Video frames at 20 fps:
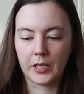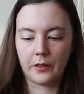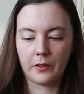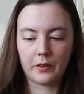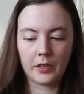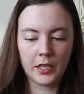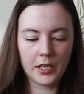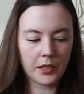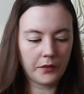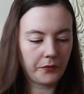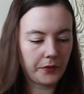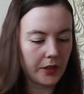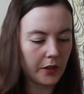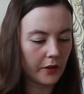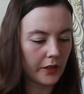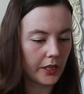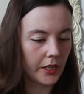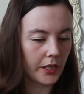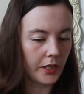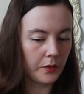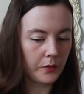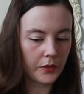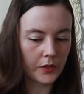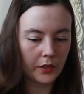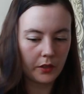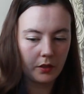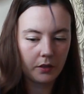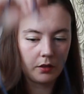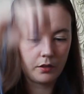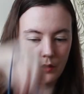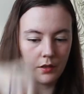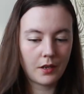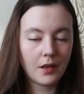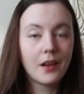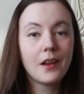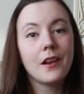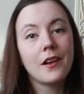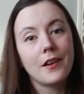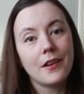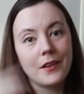I think I figured it out
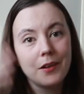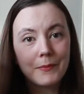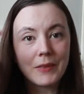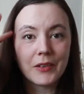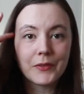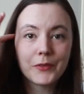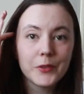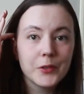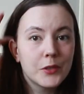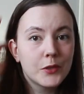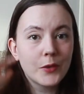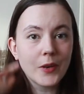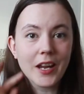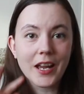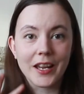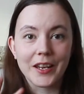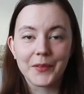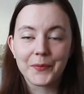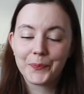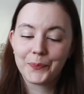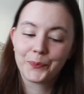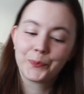on my first try.